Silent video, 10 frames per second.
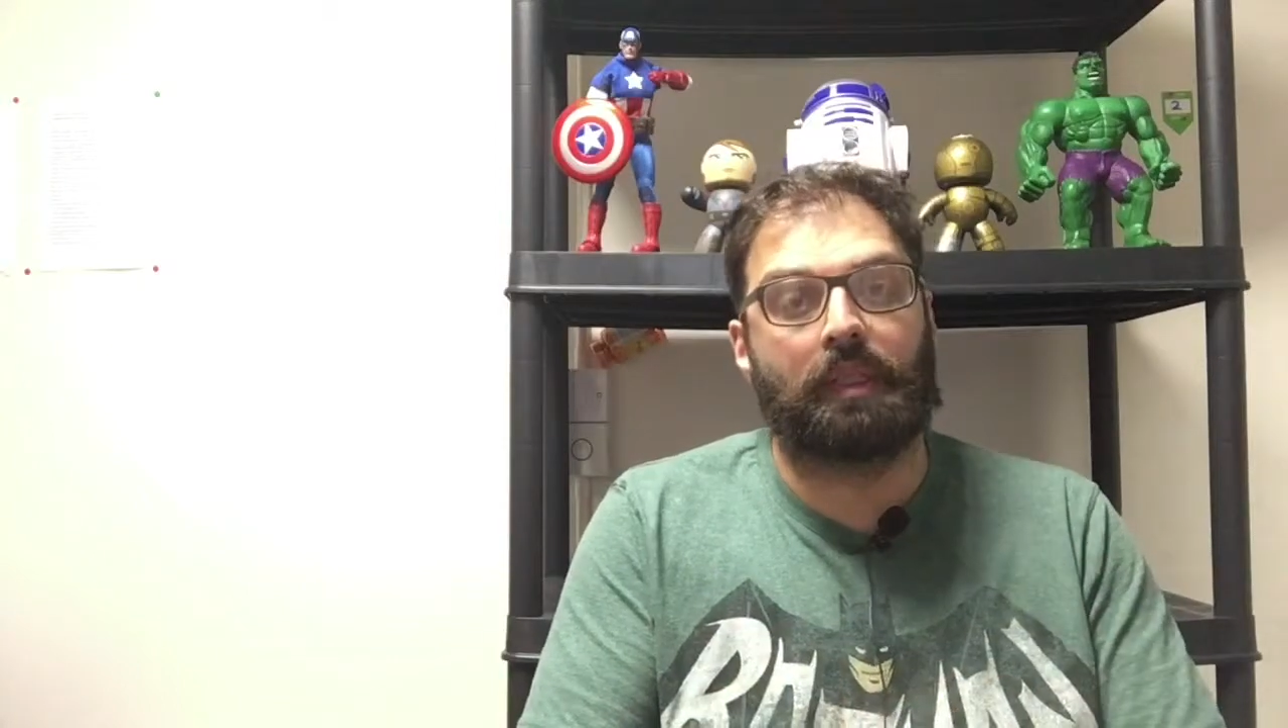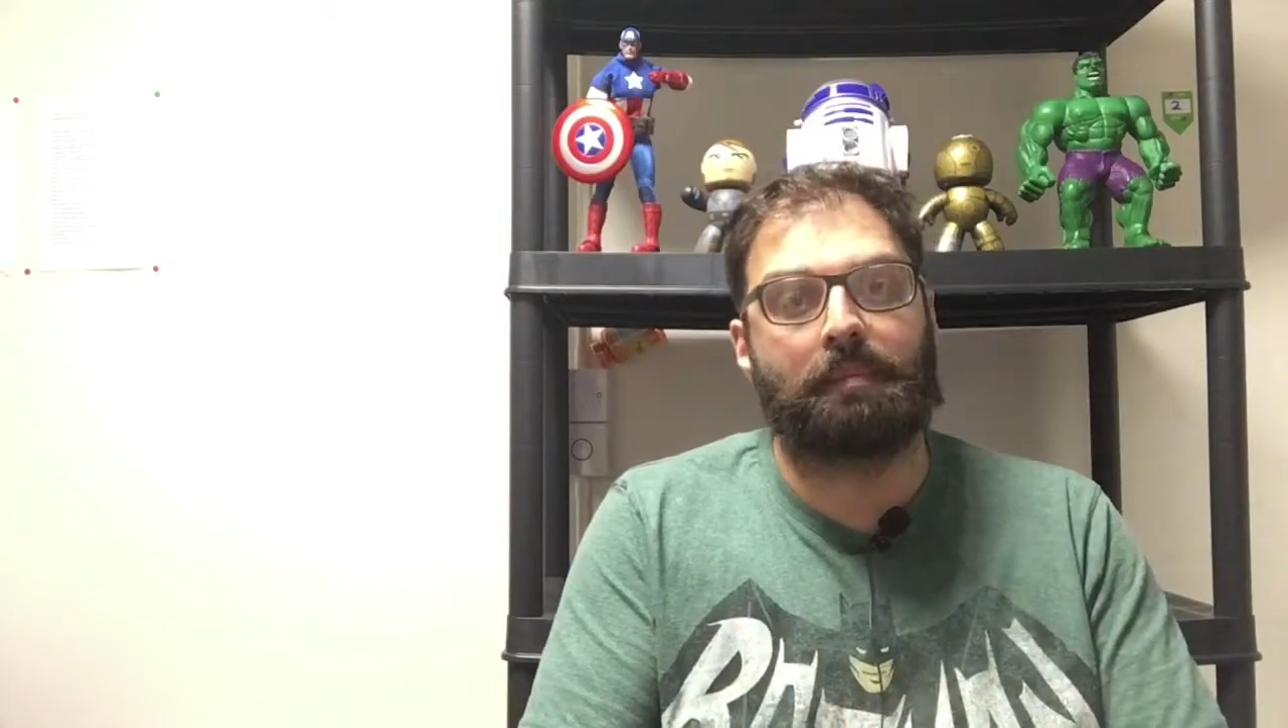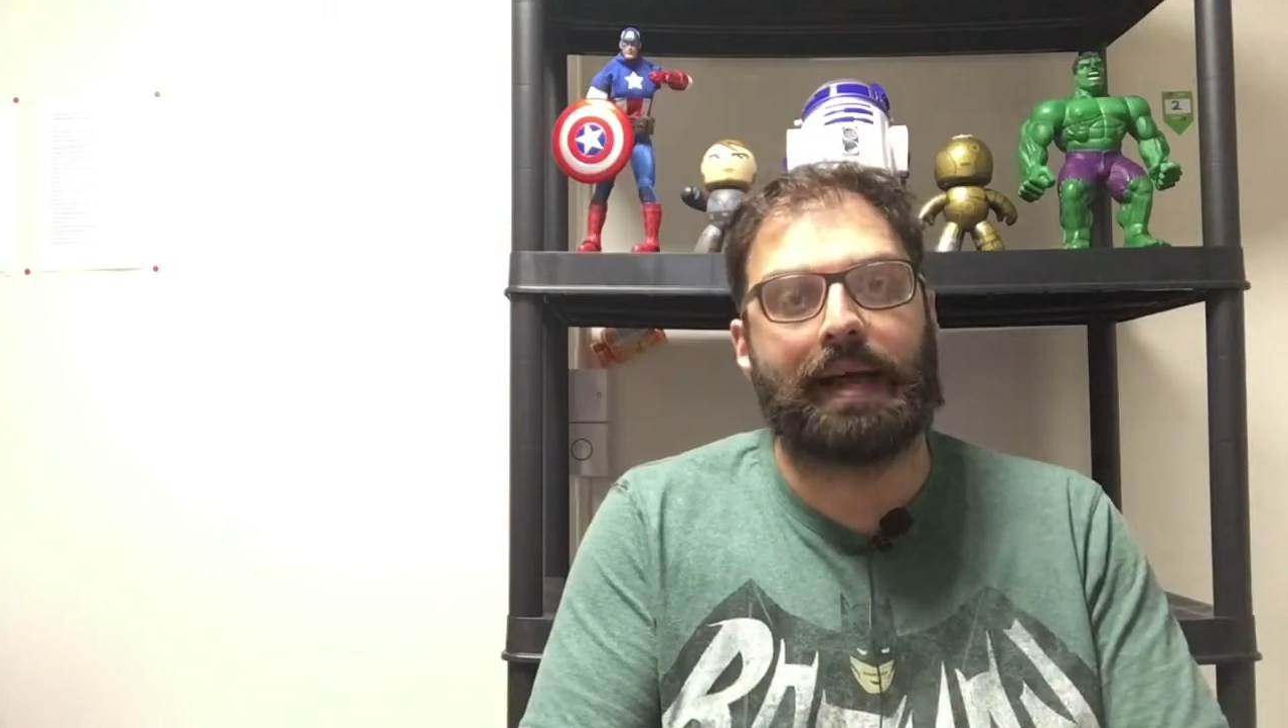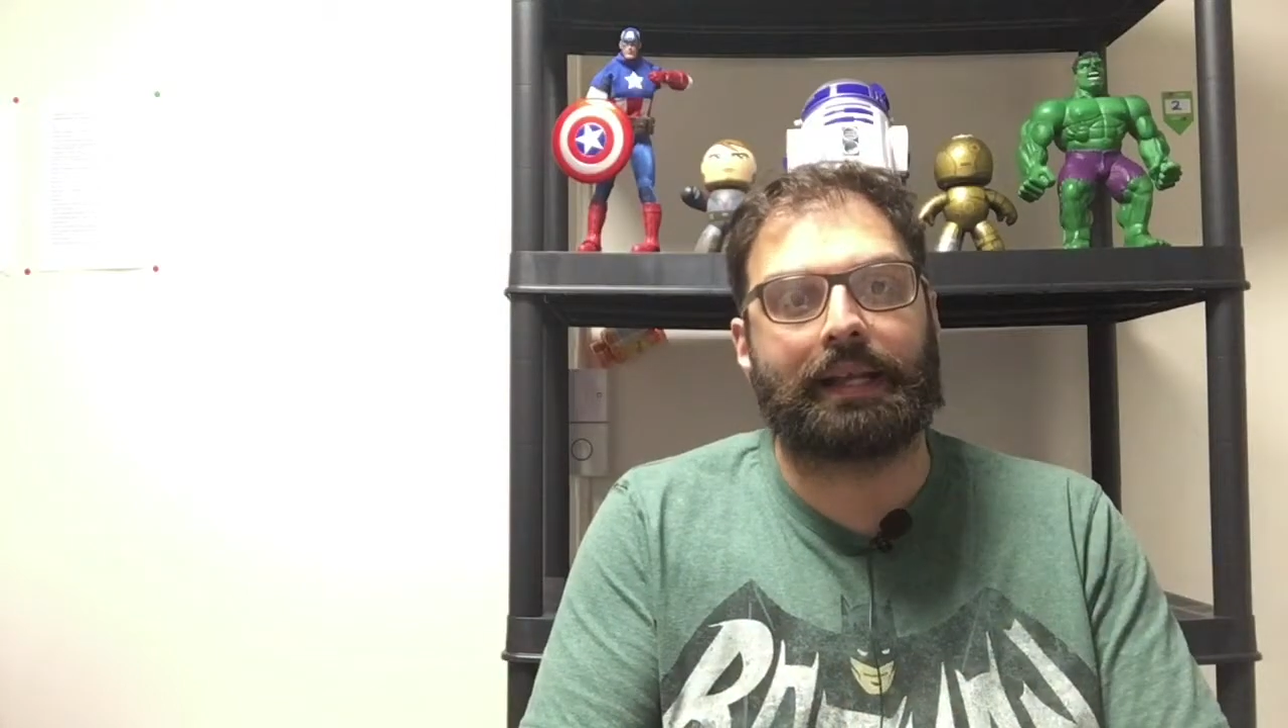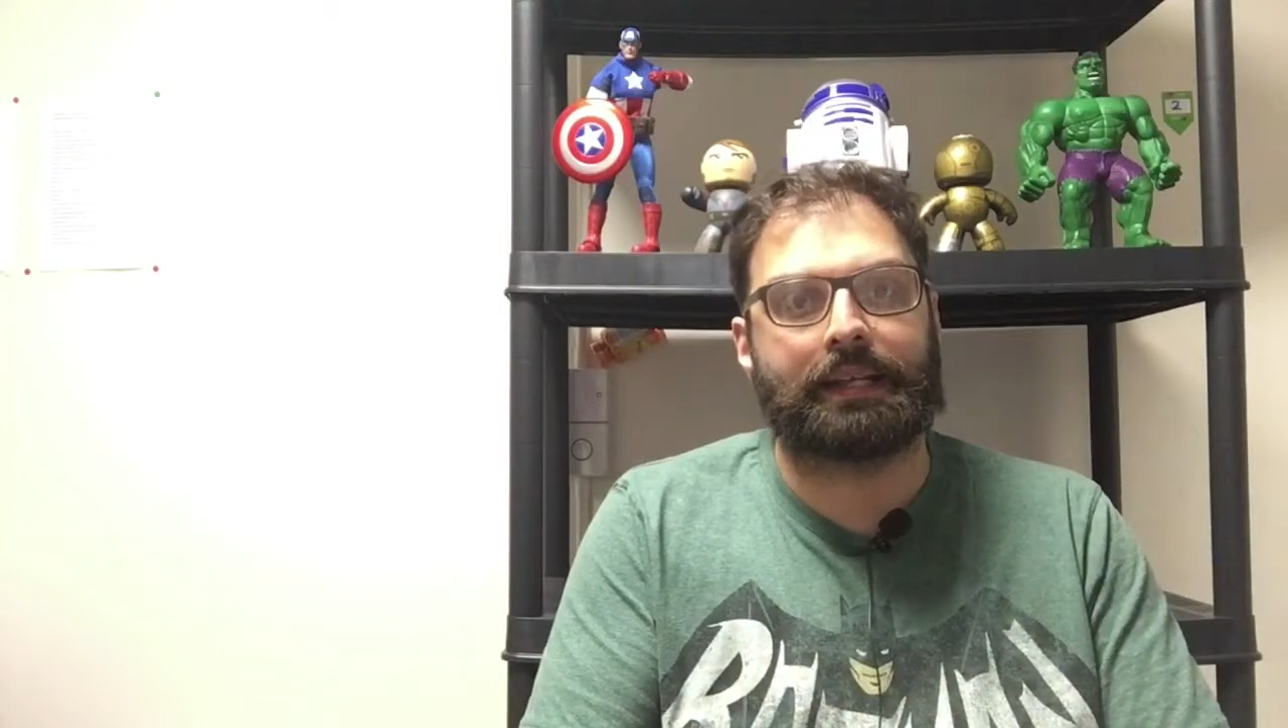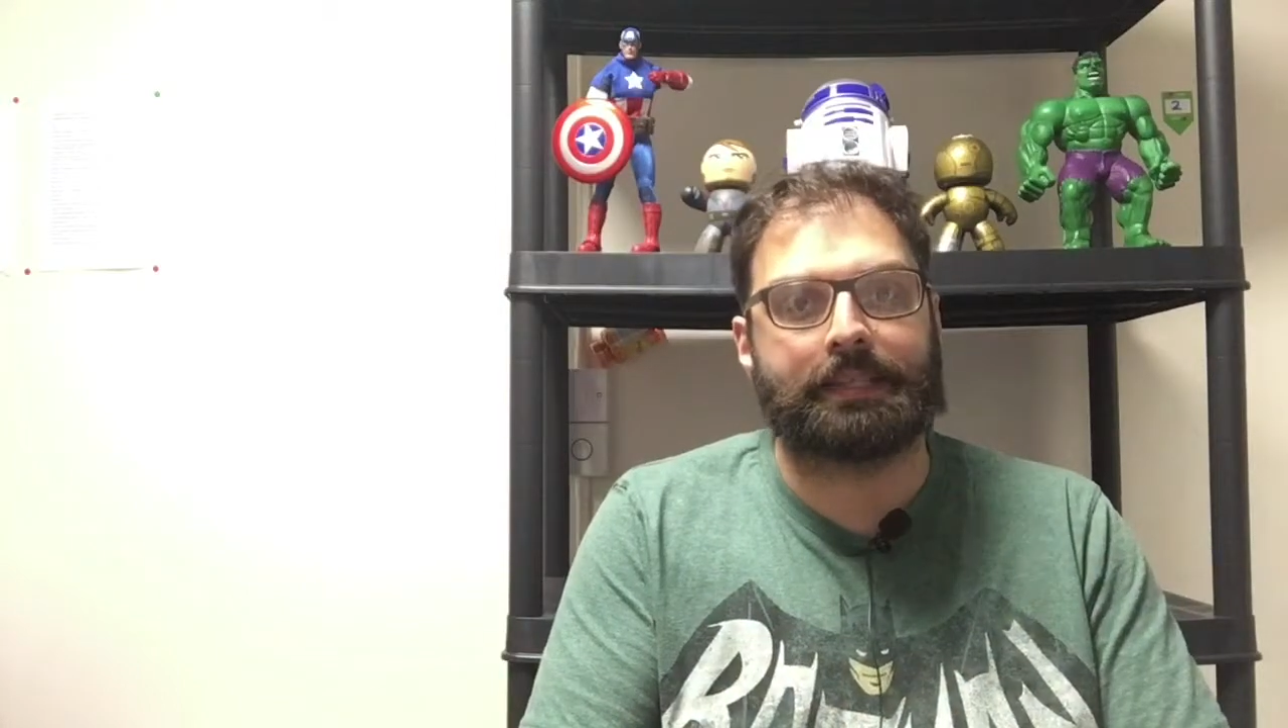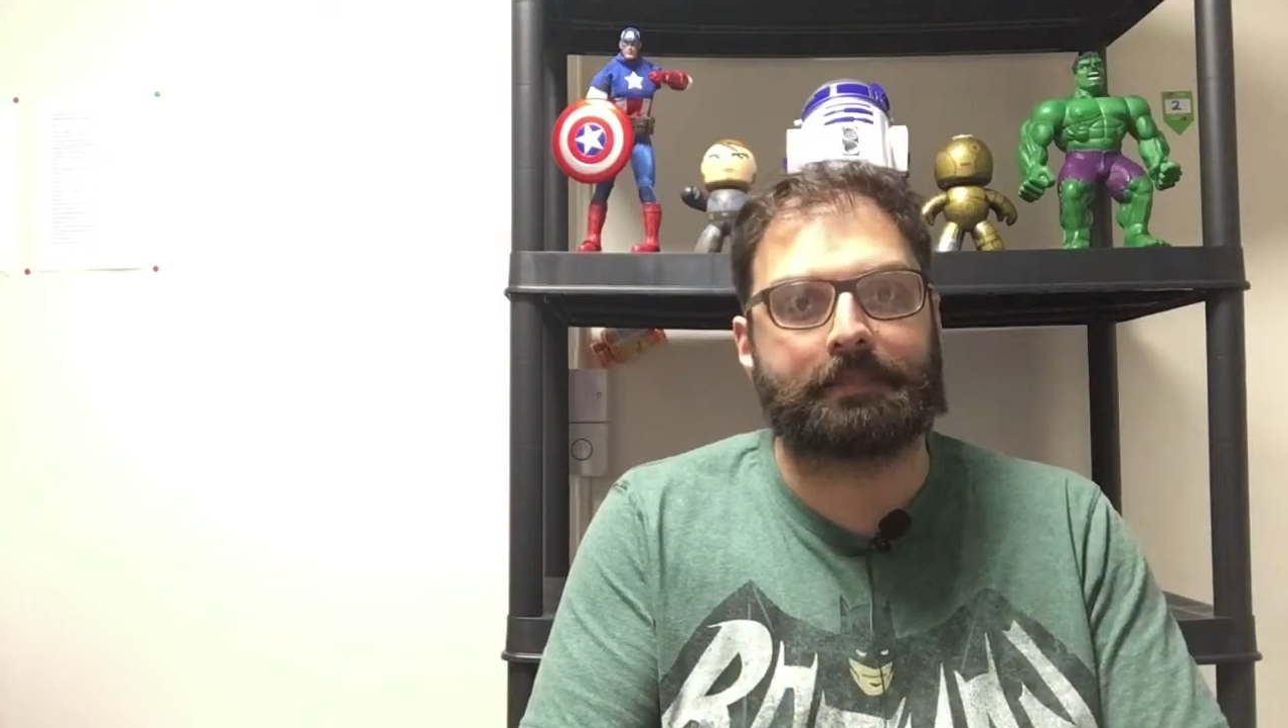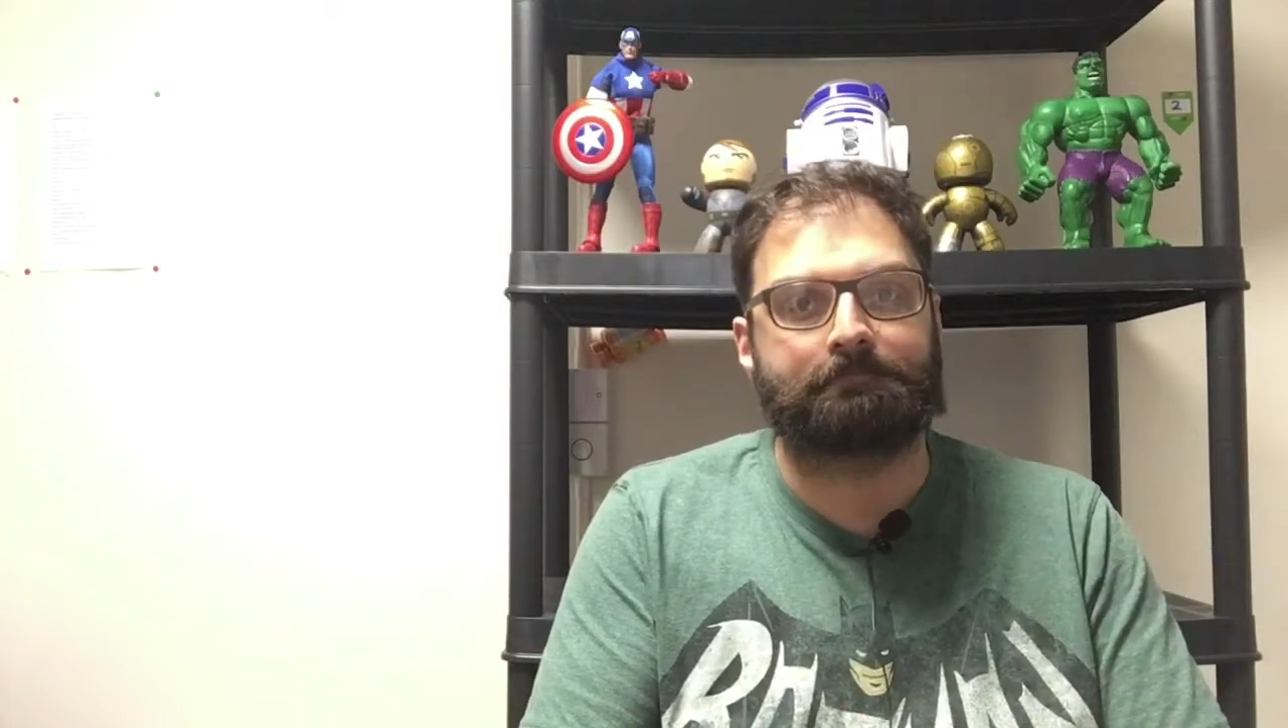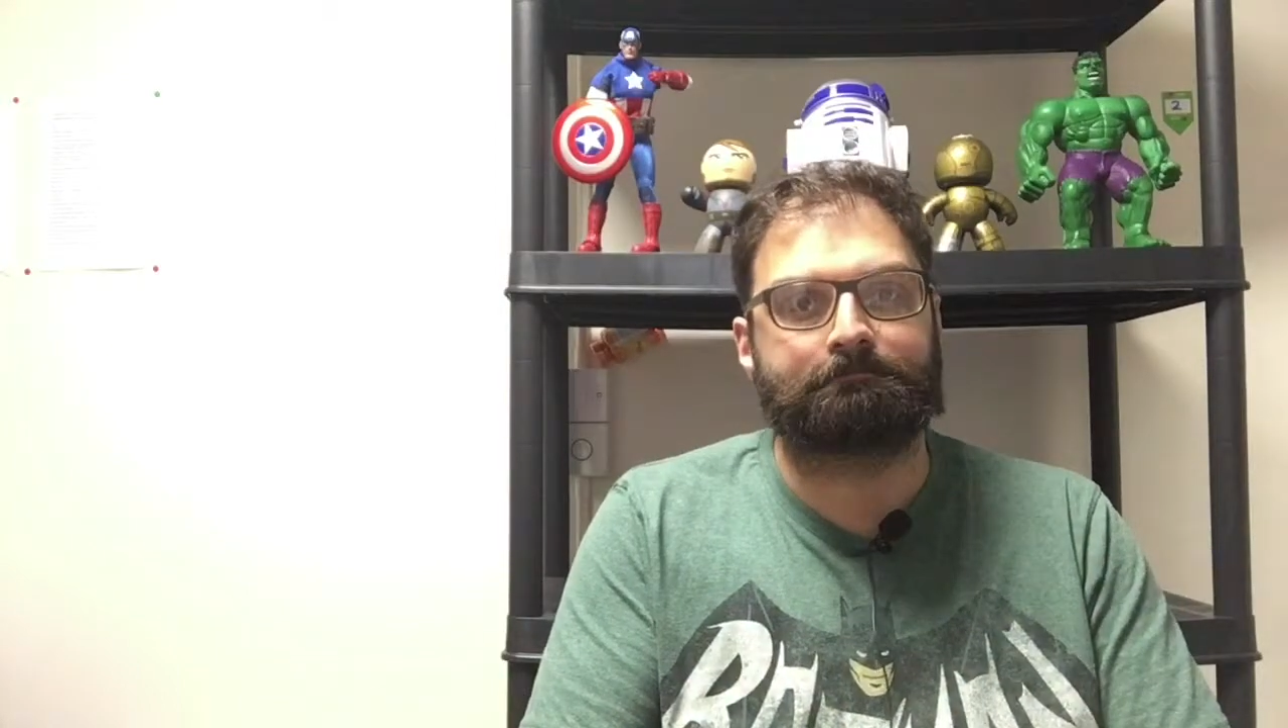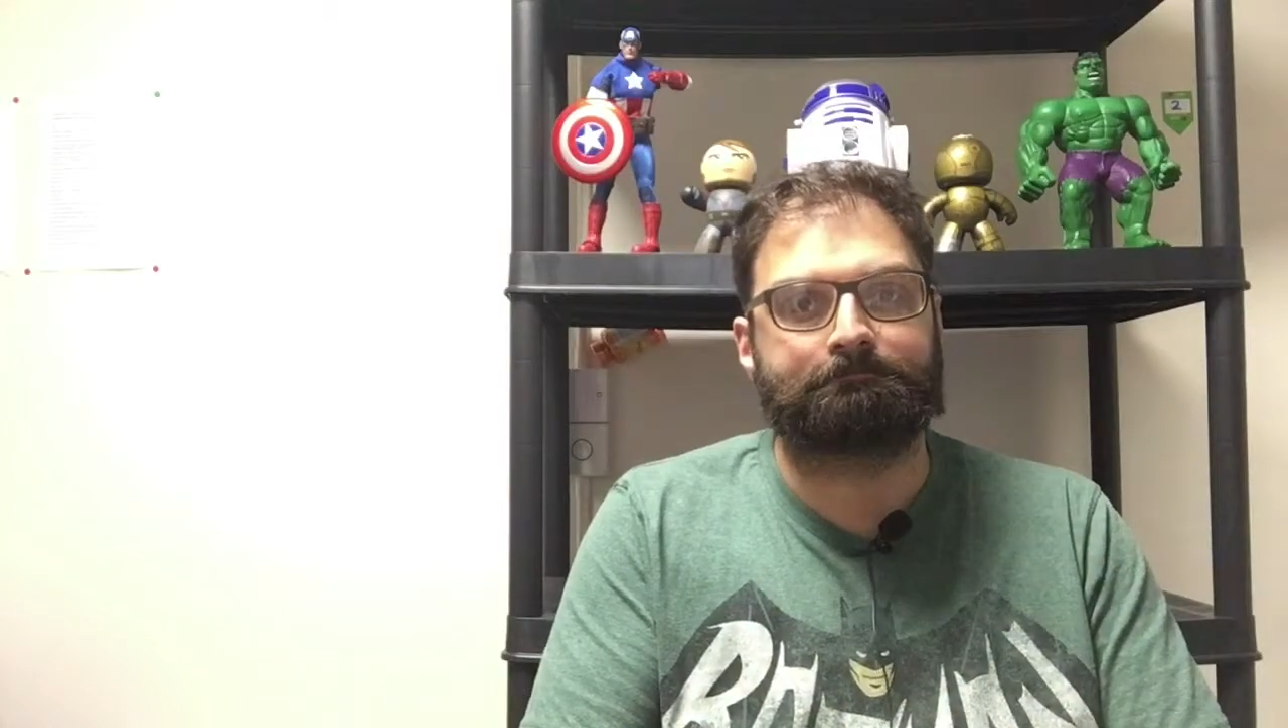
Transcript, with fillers: the bad guys.